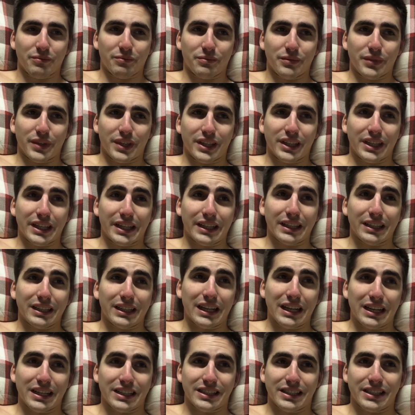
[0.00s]
midnight
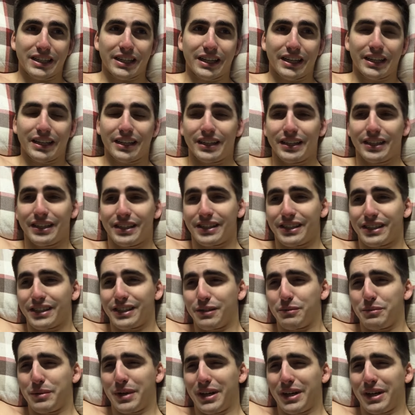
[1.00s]
last night, and it's